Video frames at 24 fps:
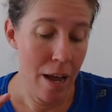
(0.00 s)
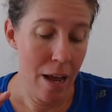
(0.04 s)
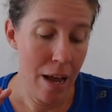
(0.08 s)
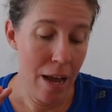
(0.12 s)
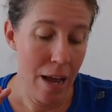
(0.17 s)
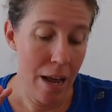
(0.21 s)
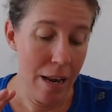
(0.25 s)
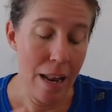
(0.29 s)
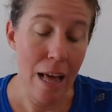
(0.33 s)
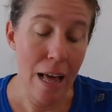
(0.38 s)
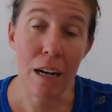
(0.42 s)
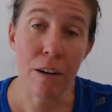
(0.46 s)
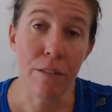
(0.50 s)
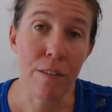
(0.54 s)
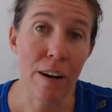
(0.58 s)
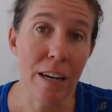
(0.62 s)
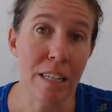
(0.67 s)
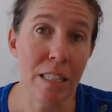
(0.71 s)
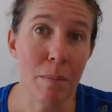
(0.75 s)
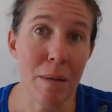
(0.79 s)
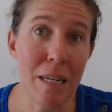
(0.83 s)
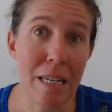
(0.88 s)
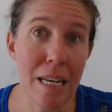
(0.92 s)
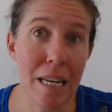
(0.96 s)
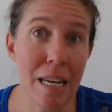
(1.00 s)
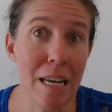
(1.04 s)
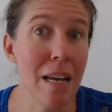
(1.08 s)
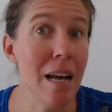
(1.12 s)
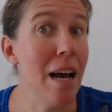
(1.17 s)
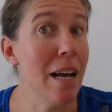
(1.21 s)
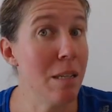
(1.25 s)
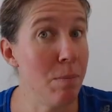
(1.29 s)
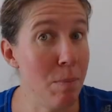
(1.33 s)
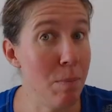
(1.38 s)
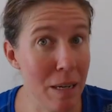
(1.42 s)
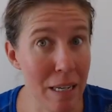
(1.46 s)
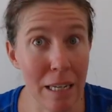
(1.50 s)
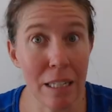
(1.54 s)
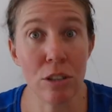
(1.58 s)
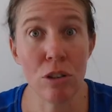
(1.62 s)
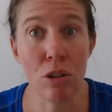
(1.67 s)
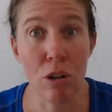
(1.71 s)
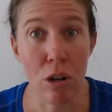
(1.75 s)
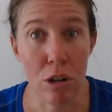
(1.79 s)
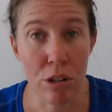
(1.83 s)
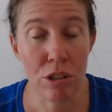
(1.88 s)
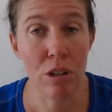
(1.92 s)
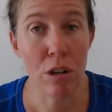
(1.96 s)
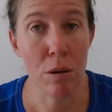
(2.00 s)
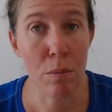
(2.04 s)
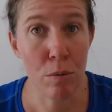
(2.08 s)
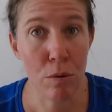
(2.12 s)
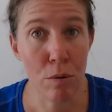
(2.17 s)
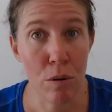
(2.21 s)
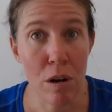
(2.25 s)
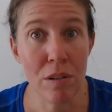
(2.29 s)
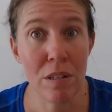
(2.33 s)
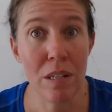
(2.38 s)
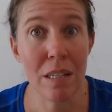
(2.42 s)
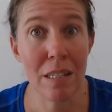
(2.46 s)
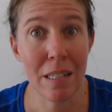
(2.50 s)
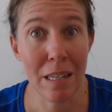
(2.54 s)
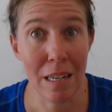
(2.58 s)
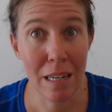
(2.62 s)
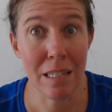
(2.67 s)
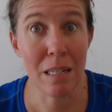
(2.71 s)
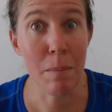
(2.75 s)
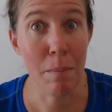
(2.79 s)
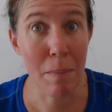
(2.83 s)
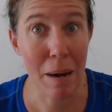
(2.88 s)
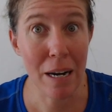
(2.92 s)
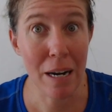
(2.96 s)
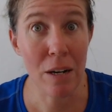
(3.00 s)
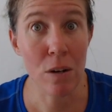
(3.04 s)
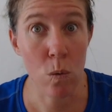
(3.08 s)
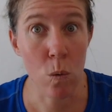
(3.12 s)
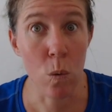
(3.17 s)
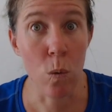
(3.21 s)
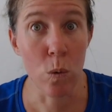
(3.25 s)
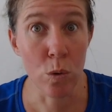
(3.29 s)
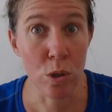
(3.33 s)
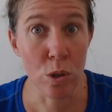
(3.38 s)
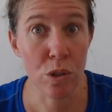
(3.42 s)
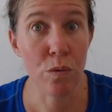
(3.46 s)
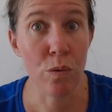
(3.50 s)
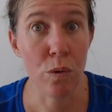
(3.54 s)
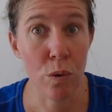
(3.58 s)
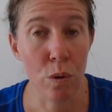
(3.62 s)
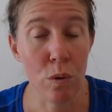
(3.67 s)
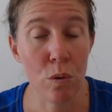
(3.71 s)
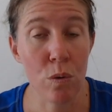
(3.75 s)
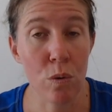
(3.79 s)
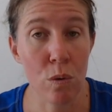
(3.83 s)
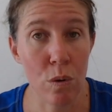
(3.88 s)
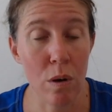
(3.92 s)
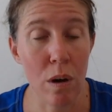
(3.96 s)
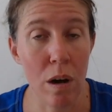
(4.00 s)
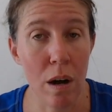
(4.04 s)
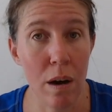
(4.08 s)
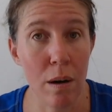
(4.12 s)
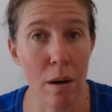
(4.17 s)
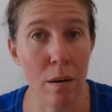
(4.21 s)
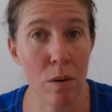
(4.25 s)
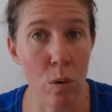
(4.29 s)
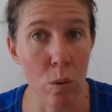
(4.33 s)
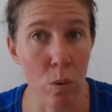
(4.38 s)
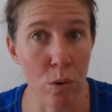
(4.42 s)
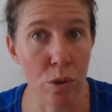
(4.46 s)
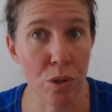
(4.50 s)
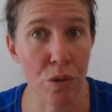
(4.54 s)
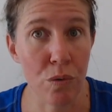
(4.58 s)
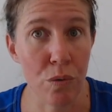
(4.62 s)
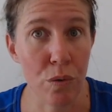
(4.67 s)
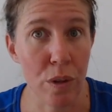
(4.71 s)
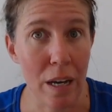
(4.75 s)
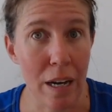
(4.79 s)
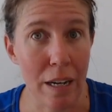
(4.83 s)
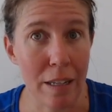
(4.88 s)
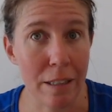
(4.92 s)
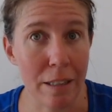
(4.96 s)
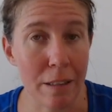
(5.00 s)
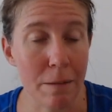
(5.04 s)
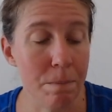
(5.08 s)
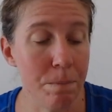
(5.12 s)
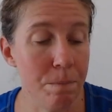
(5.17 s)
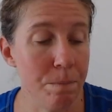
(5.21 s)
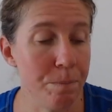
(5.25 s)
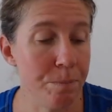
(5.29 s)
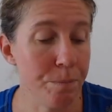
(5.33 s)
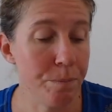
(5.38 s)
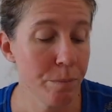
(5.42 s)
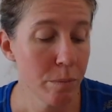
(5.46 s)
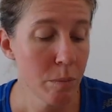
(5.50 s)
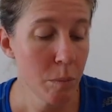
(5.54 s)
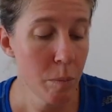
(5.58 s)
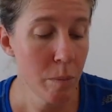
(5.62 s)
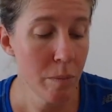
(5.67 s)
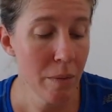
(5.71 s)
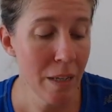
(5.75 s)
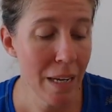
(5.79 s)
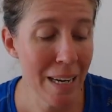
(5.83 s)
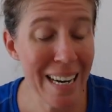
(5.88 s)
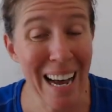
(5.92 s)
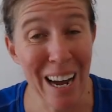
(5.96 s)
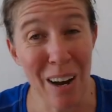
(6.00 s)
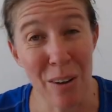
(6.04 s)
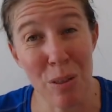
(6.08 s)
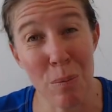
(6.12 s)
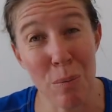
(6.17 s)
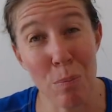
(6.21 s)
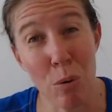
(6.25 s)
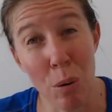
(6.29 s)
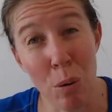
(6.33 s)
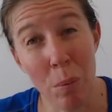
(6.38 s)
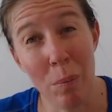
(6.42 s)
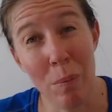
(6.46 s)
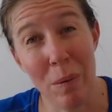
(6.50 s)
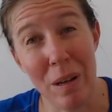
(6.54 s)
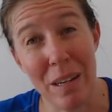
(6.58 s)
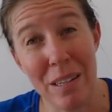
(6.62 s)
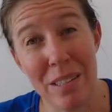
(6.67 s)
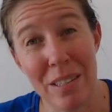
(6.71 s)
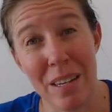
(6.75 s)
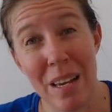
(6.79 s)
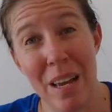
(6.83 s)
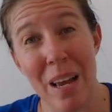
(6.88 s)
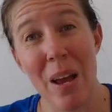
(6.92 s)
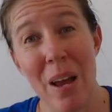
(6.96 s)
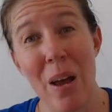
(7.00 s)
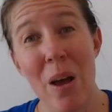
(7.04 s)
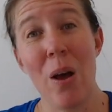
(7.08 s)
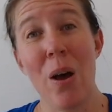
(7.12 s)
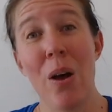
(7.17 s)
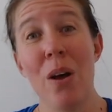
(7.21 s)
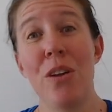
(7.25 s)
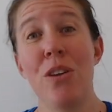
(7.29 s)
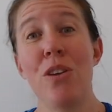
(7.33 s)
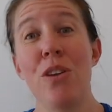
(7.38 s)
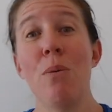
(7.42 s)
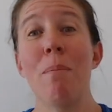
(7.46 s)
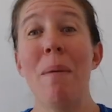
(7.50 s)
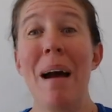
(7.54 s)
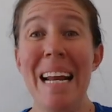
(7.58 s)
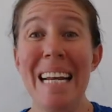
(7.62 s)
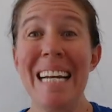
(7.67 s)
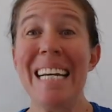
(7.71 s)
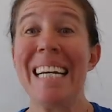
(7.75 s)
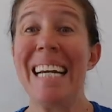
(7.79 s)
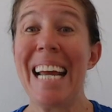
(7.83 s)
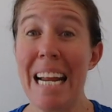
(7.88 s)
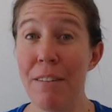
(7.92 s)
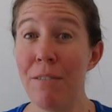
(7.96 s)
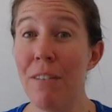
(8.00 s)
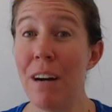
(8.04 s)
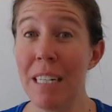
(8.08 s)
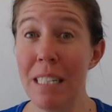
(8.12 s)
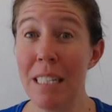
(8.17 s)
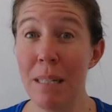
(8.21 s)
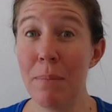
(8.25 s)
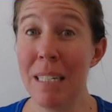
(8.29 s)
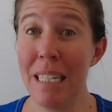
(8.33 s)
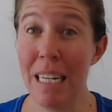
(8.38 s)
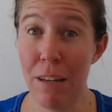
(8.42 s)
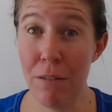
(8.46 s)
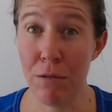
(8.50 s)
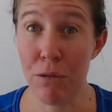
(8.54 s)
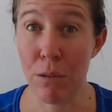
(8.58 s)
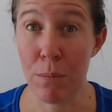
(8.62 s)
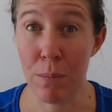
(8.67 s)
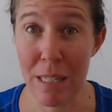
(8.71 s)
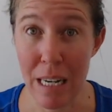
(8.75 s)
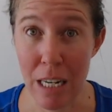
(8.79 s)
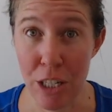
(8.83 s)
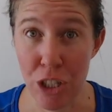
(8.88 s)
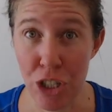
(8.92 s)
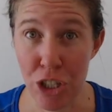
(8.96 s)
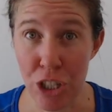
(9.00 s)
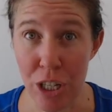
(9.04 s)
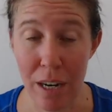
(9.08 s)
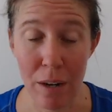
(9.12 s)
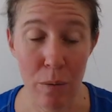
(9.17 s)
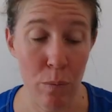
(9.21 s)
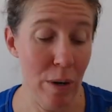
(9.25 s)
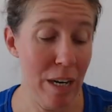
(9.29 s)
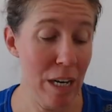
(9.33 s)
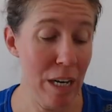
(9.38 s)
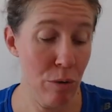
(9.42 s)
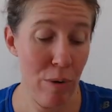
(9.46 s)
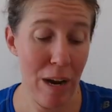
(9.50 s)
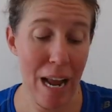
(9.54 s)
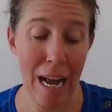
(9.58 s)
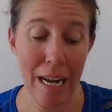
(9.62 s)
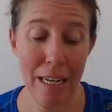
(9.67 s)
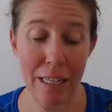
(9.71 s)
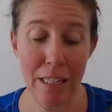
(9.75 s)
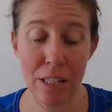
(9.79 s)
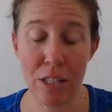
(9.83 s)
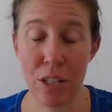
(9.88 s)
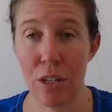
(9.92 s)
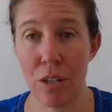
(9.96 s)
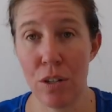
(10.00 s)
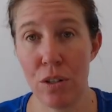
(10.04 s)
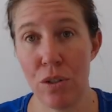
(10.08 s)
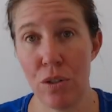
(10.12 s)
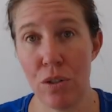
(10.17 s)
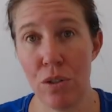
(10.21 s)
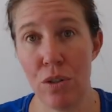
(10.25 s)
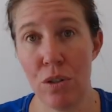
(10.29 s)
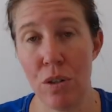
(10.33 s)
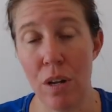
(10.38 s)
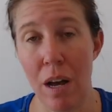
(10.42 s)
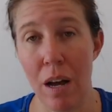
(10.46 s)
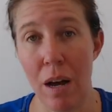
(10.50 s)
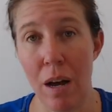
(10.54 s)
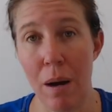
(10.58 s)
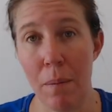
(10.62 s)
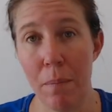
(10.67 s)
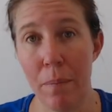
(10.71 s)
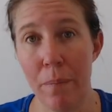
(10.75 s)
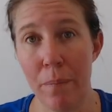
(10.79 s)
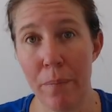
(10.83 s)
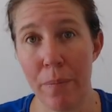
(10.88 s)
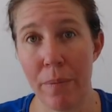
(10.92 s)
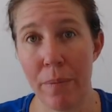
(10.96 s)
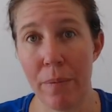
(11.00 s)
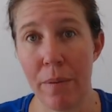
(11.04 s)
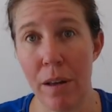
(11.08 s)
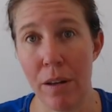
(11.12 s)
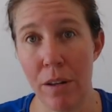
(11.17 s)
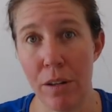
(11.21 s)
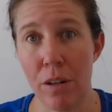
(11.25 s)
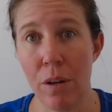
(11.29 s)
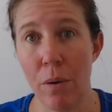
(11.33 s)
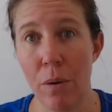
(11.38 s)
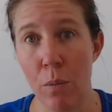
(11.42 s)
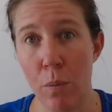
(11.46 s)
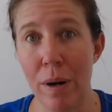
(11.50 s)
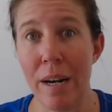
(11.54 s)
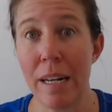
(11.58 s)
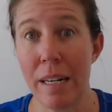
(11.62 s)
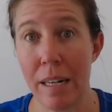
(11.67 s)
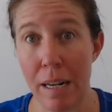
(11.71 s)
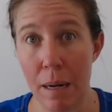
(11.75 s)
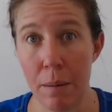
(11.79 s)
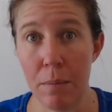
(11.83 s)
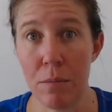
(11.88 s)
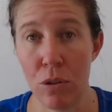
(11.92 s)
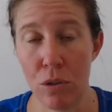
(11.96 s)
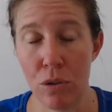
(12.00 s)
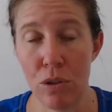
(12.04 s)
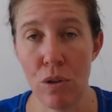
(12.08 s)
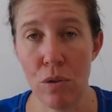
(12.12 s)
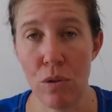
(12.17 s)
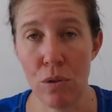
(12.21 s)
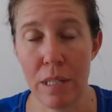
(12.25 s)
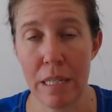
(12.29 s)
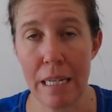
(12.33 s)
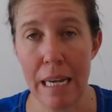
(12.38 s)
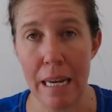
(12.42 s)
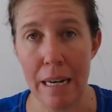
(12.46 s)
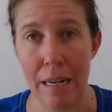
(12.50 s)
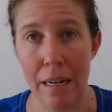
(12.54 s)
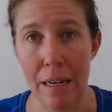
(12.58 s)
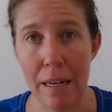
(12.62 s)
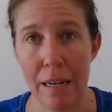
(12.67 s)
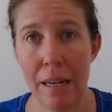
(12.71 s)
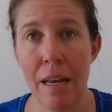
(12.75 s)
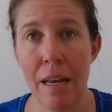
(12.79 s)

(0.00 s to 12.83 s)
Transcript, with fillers: Lack of vitamin D has been linked to osteoporosis and is a main cause for, uh, cause for that. Now, the problem is you mainly get vitamin D from sunshine when it reacts, um, when it comes onto your skin.